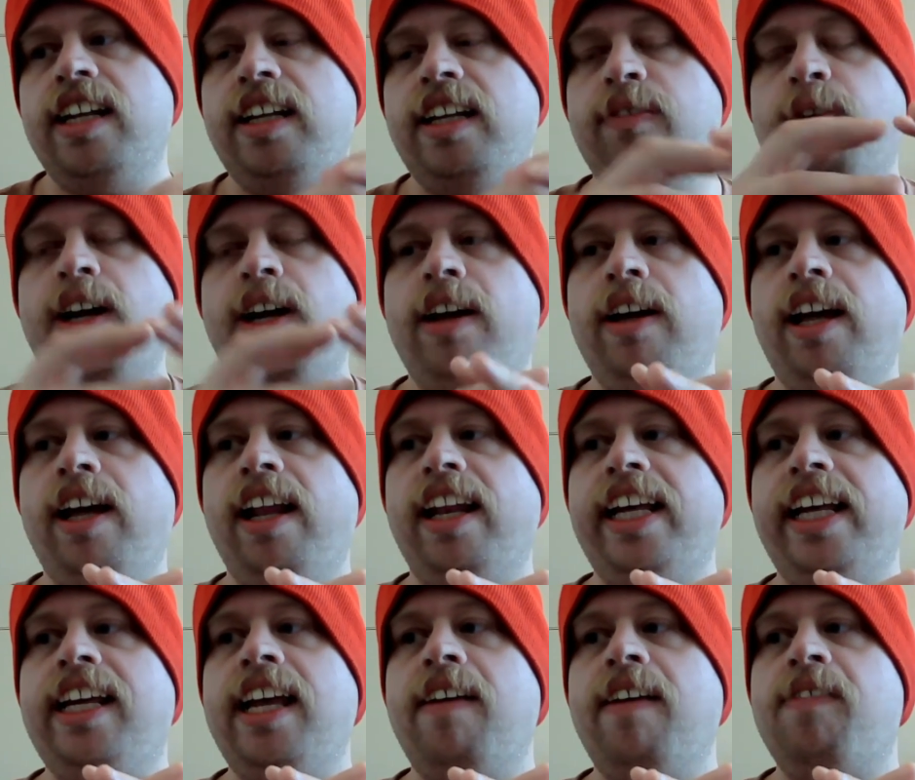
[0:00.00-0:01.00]

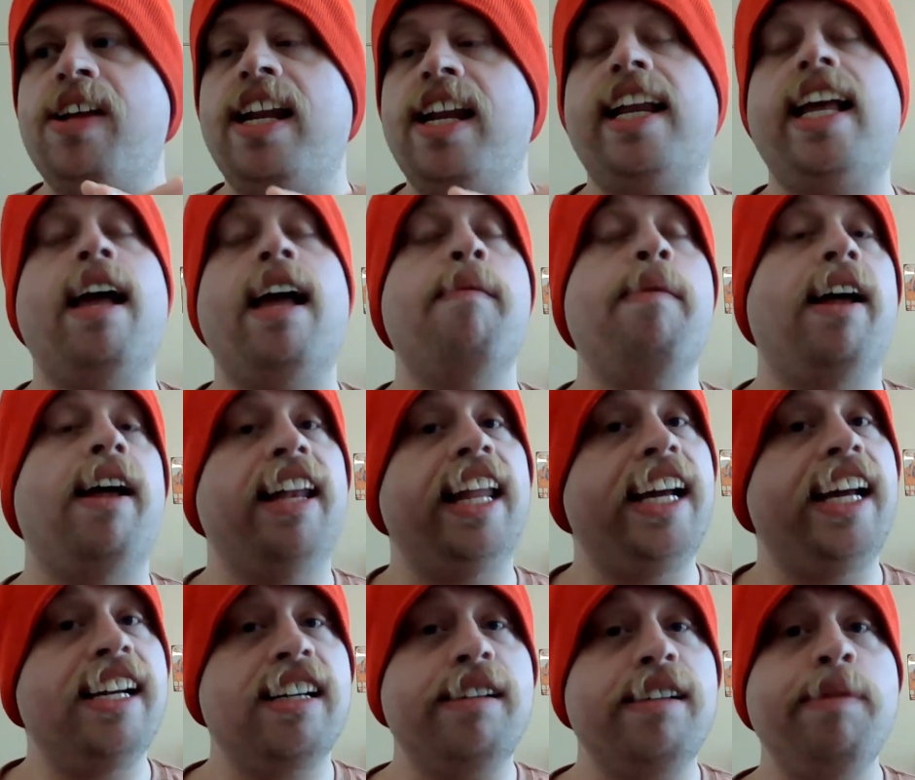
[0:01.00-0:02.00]
like if it had come out
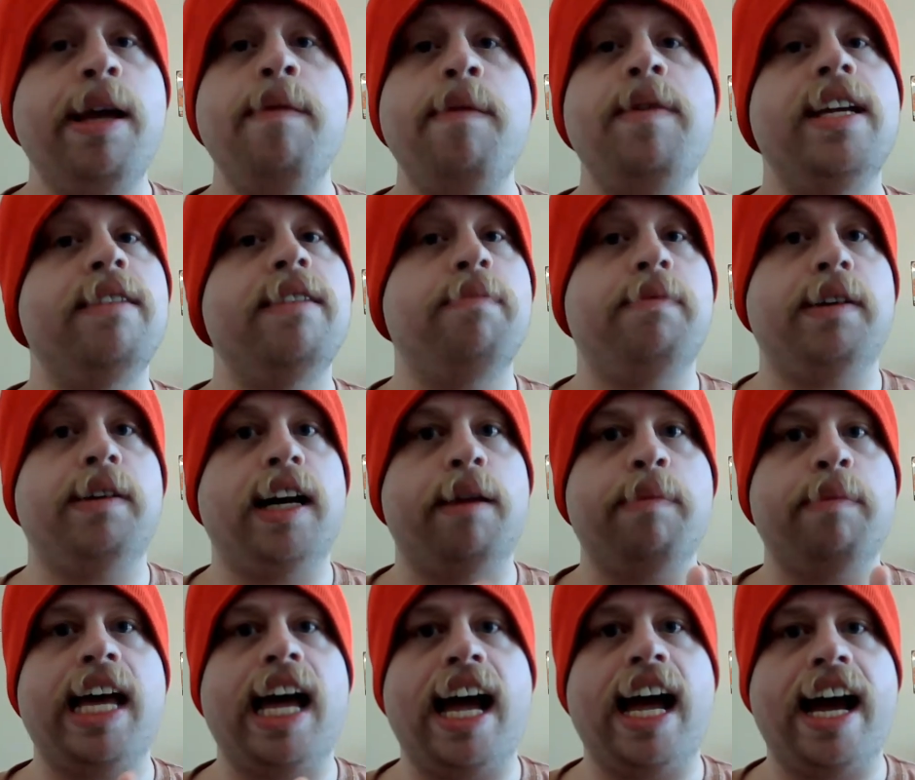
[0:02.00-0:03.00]
later, maybe it'd
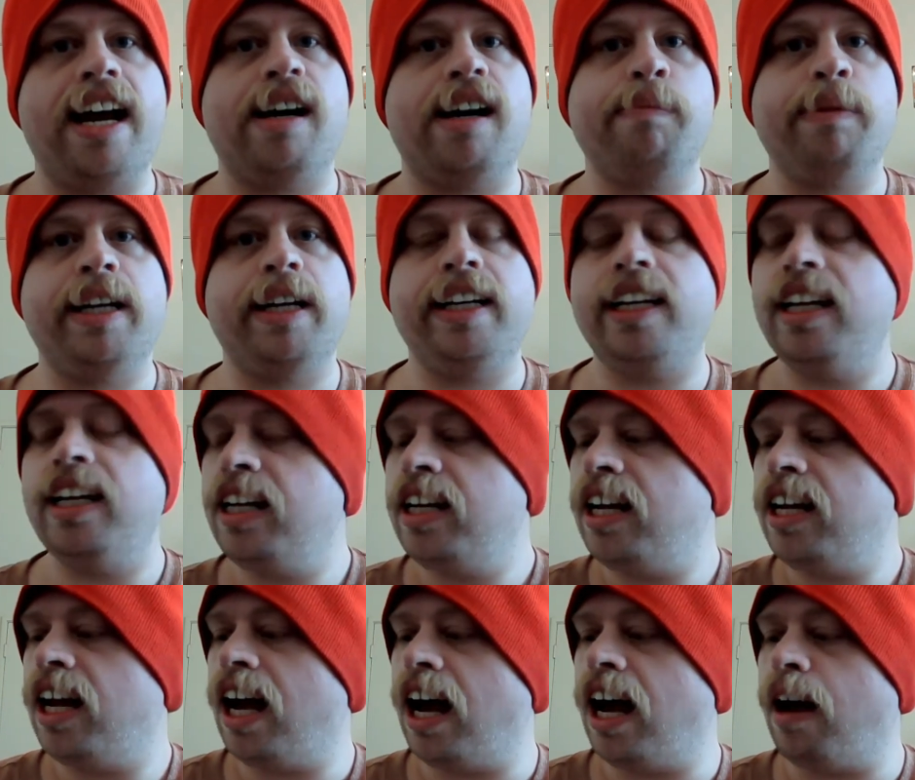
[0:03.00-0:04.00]
probably be higher, but
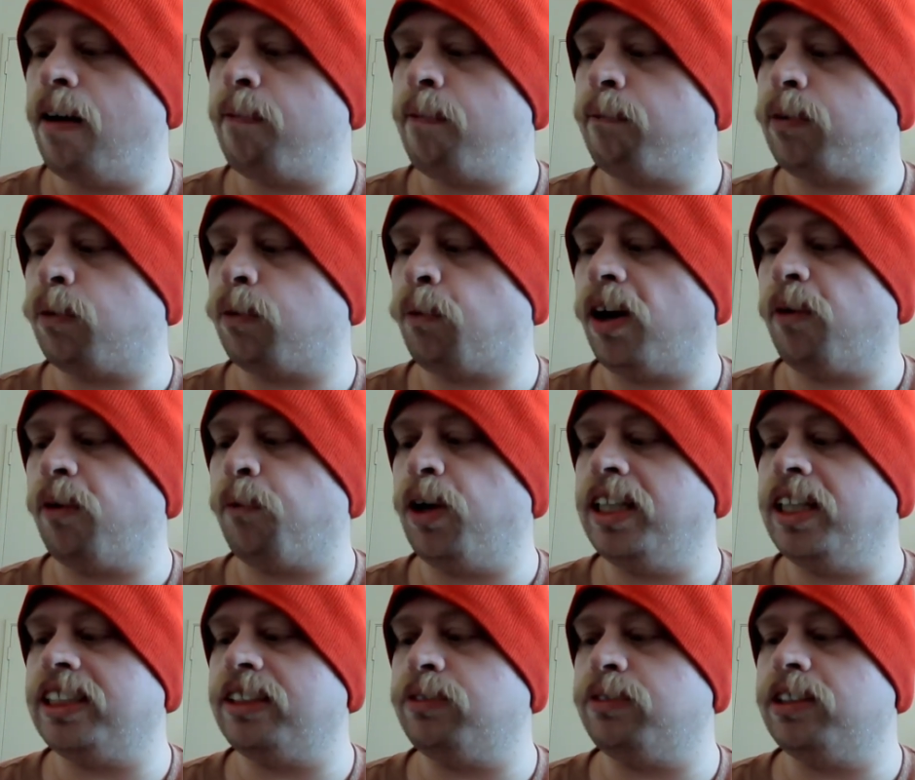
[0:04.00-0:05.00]
for what it
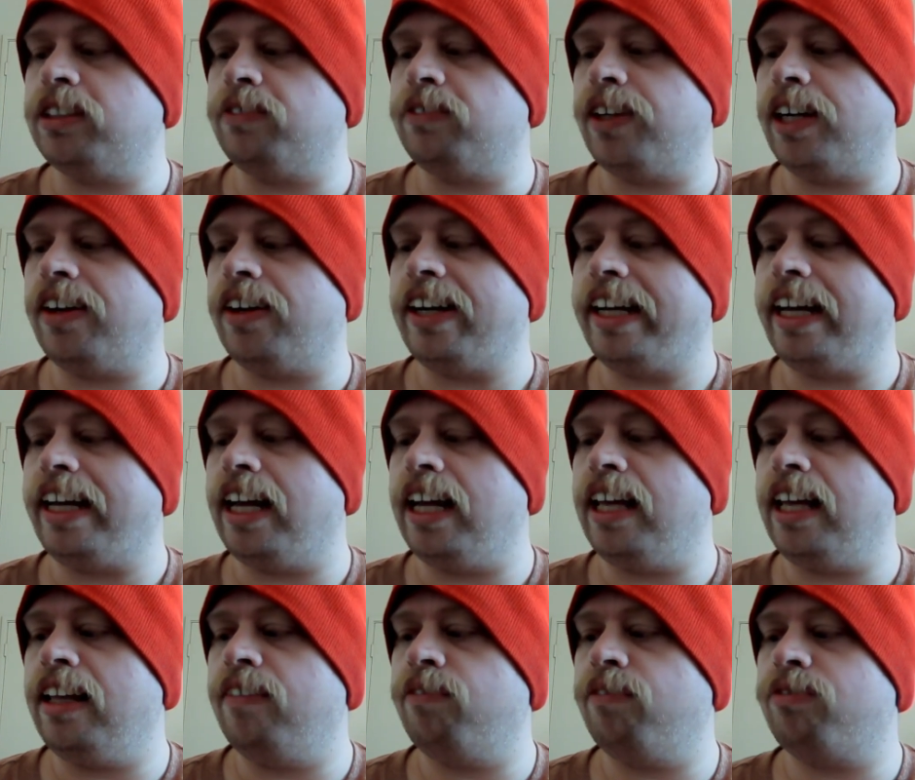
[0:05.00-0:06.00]
was very
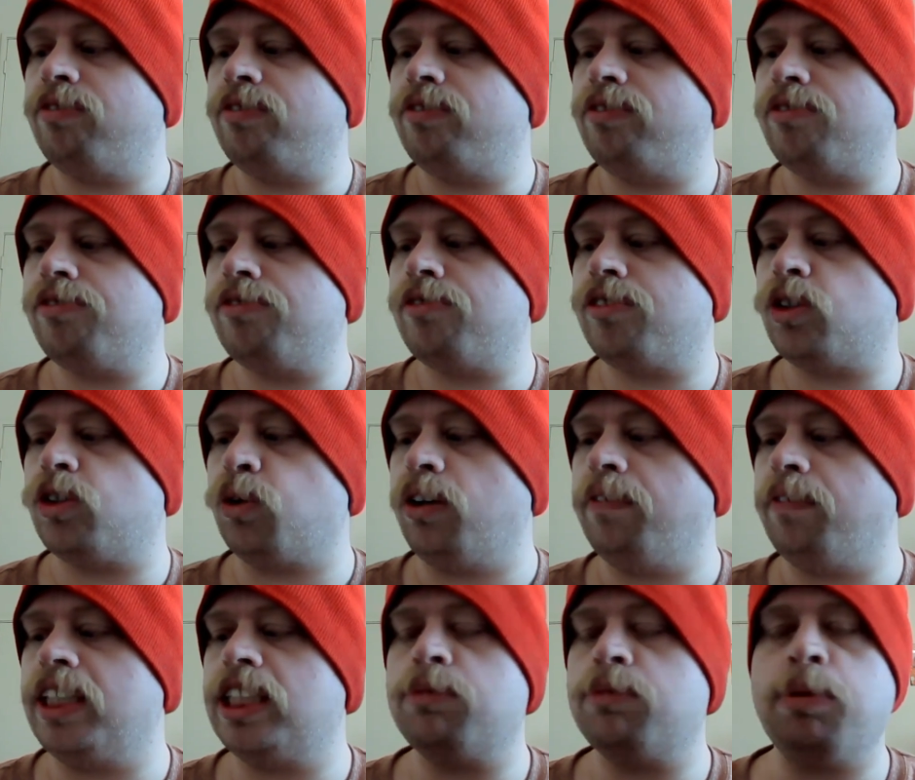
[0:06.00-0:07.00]
sort
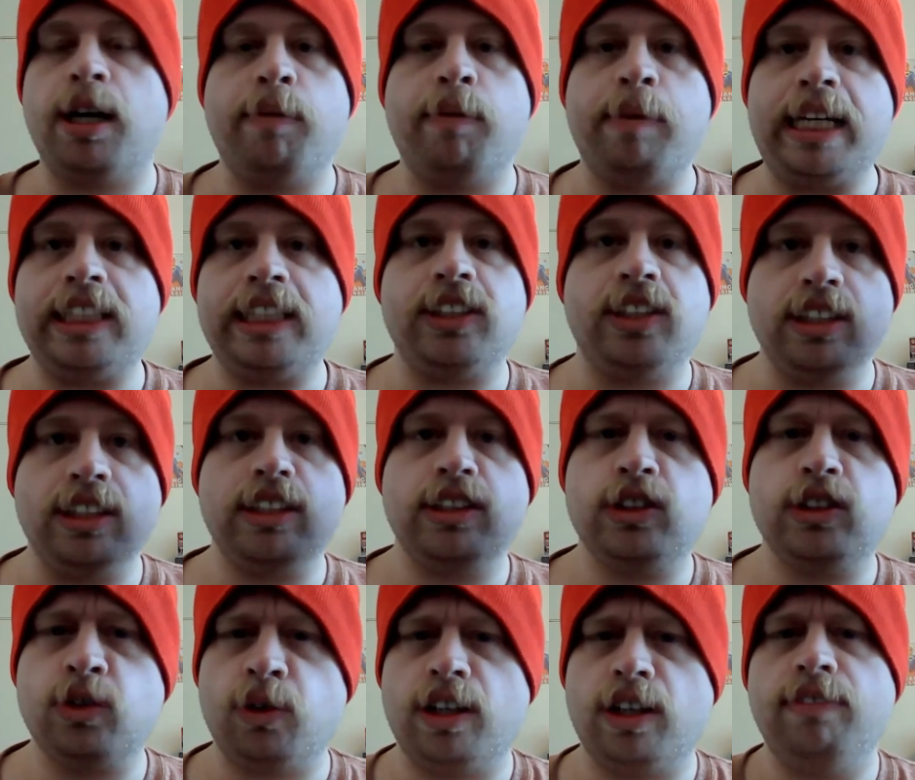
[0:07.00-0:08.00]
of experimental,
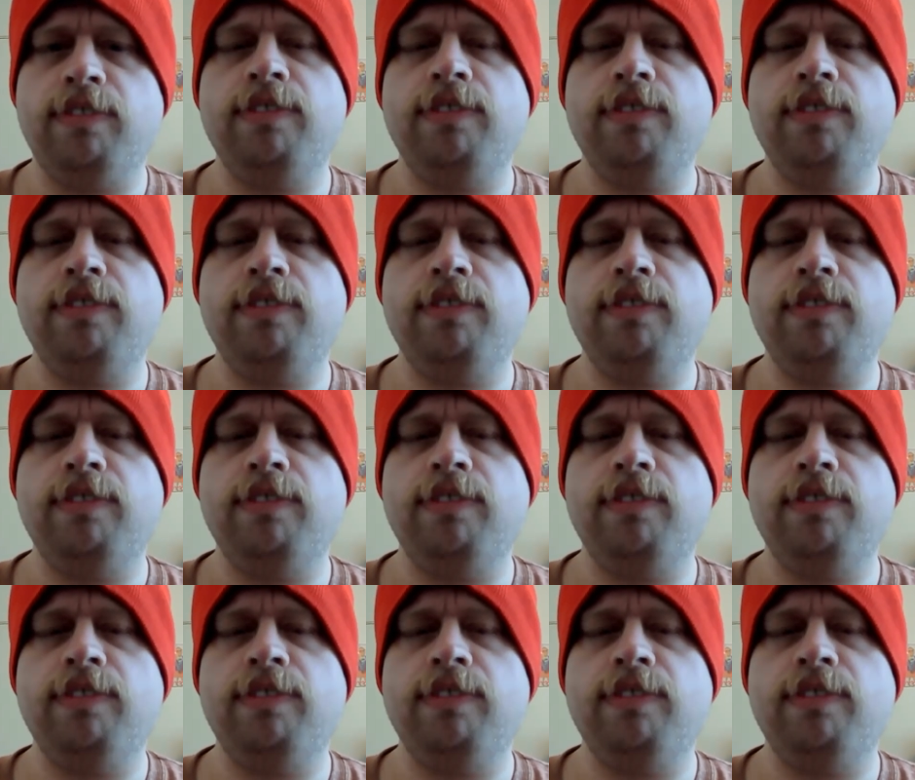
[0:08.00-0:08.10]
sort